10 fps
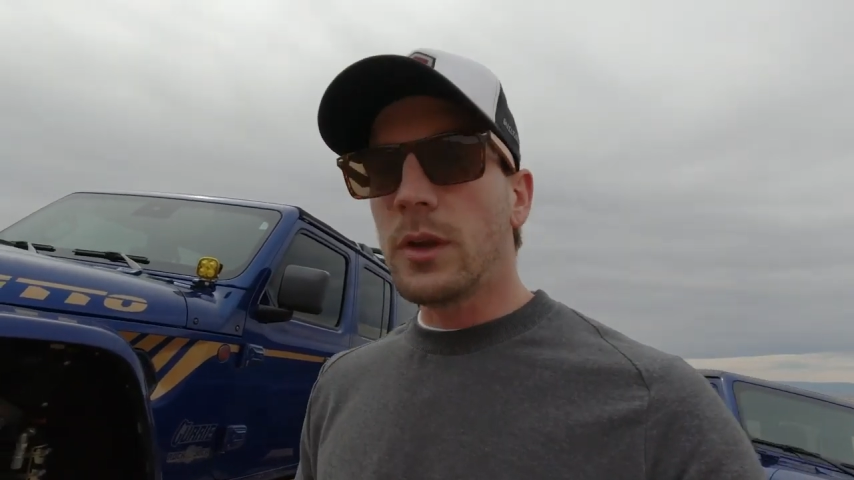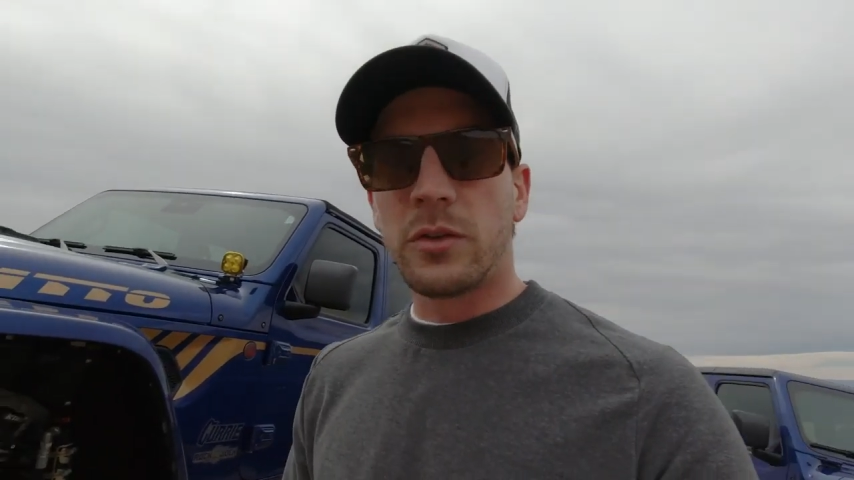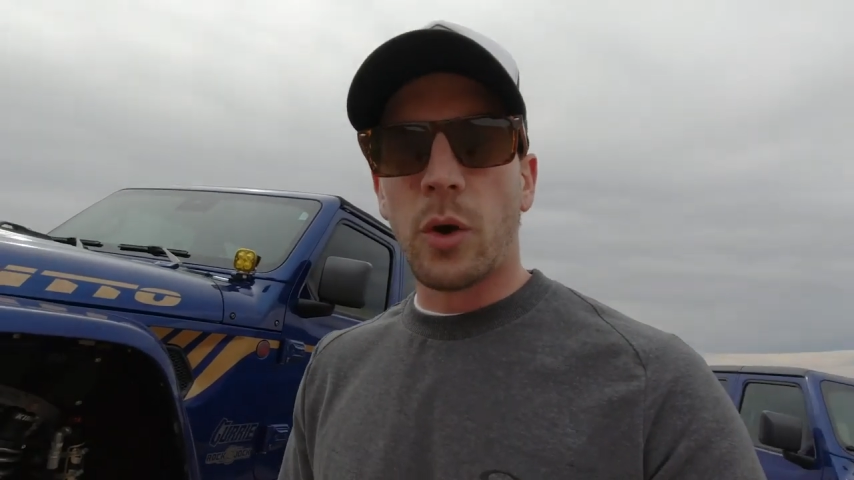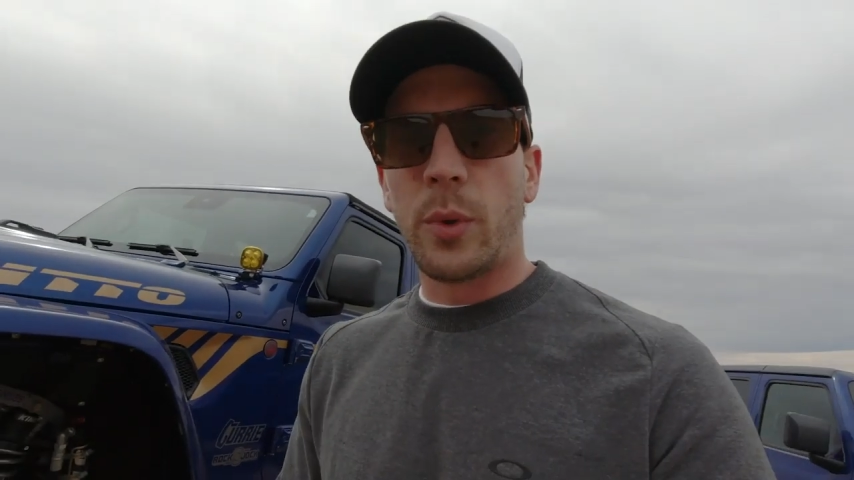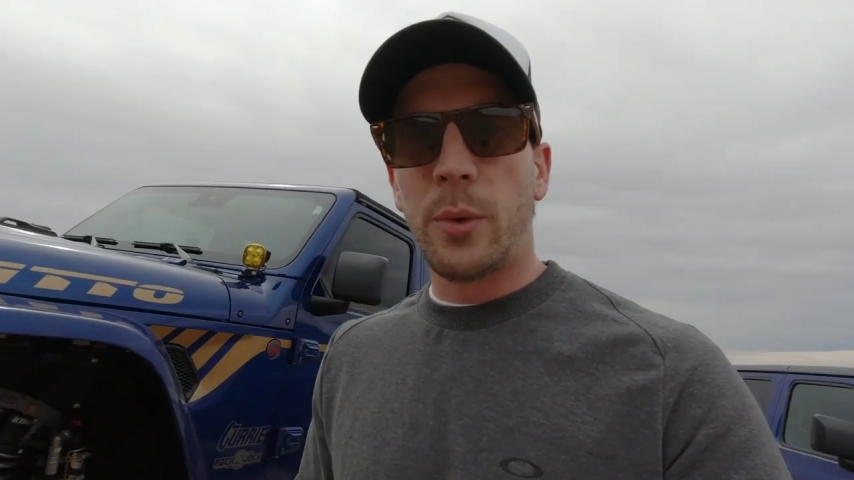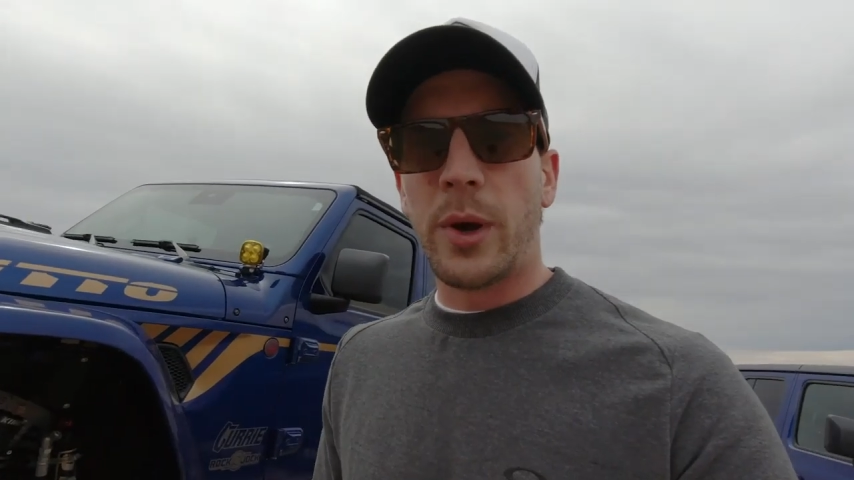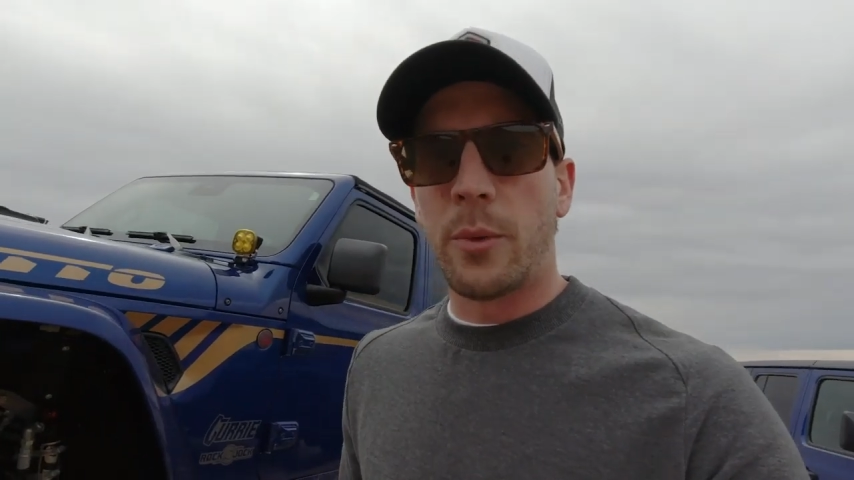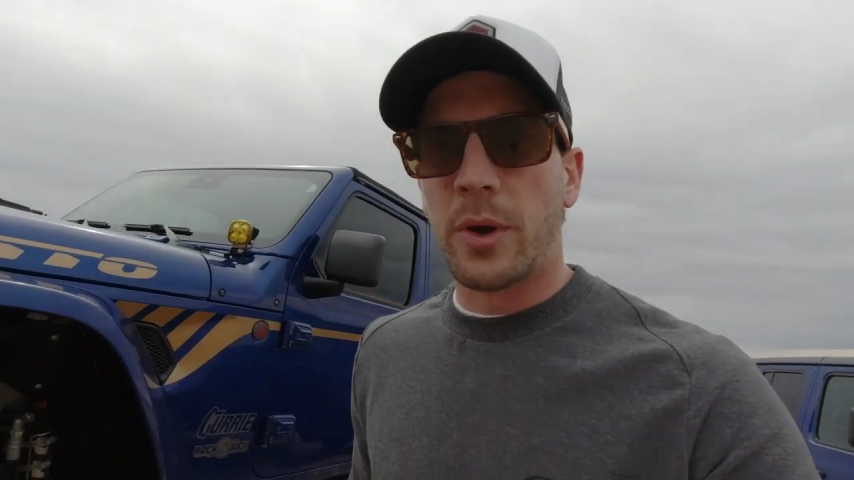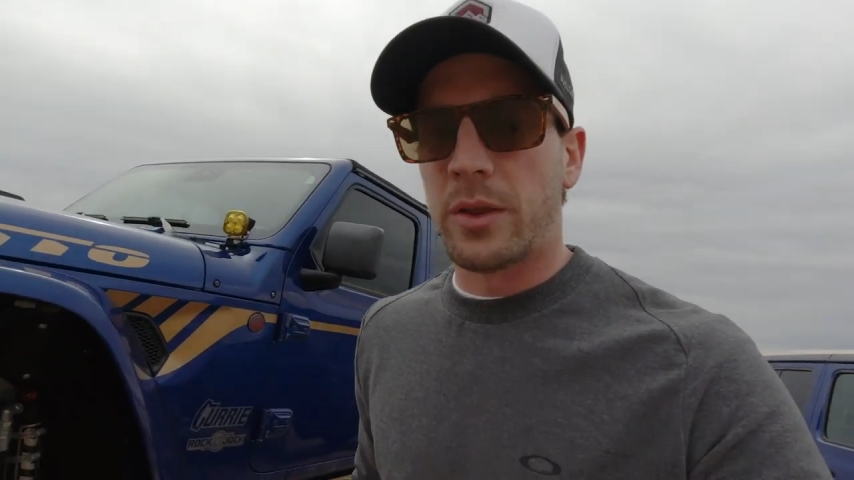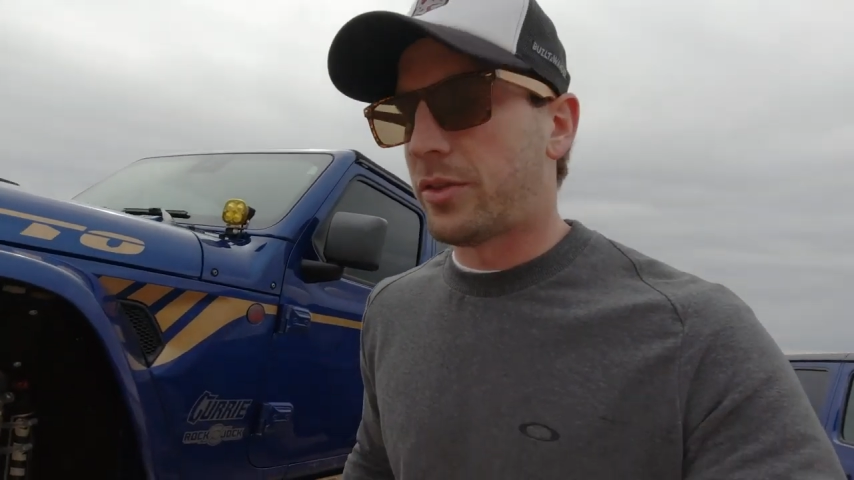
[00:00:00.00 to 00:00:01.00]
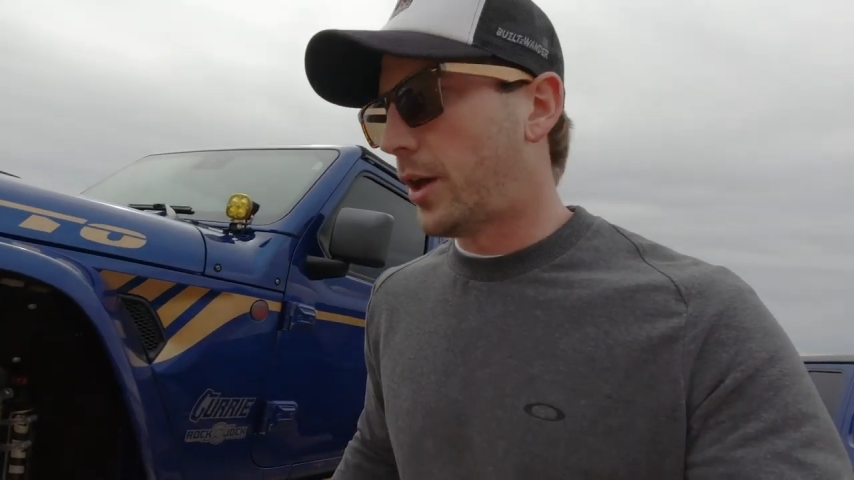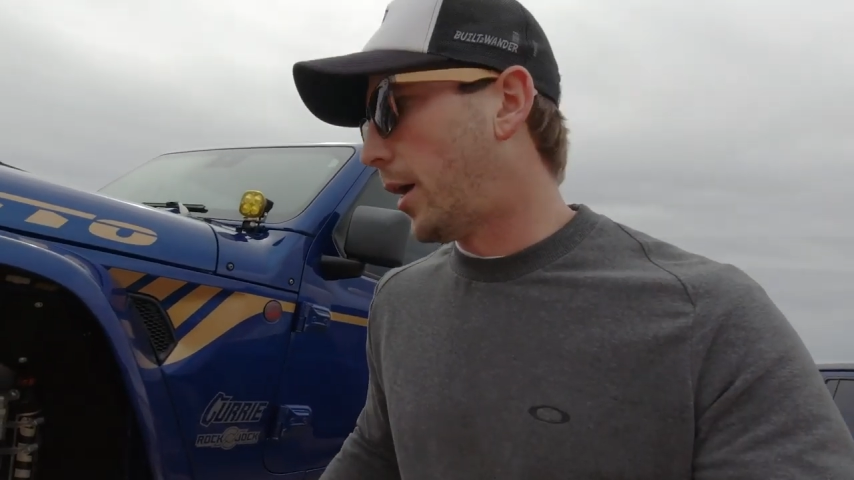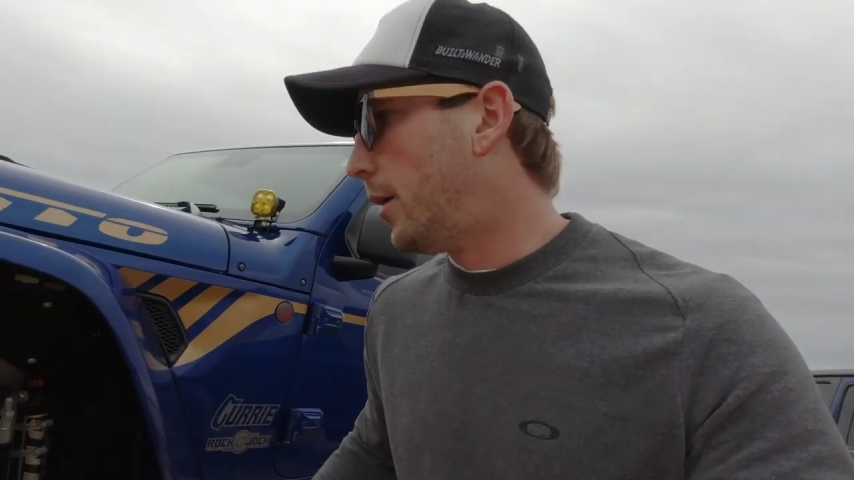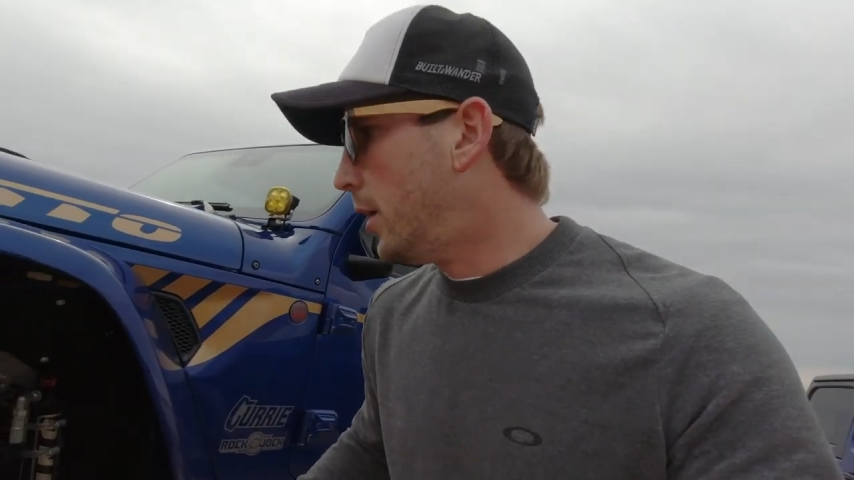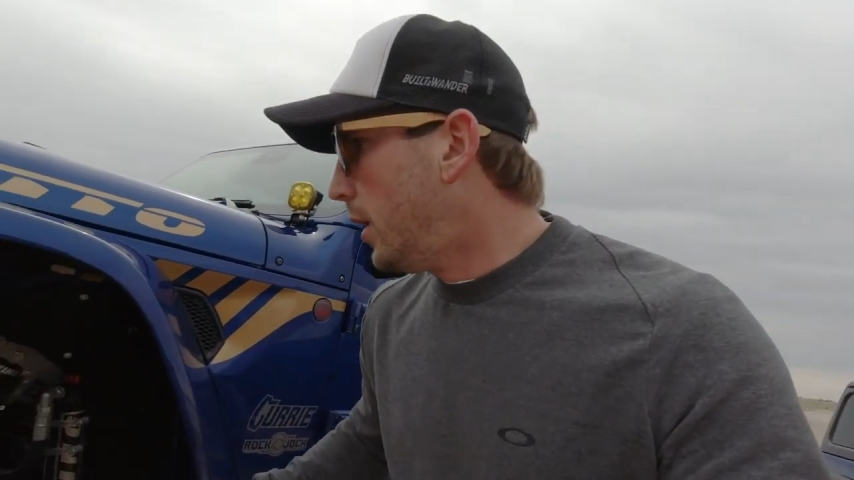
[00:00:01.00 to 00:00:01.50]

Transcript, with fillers: So we went with uh,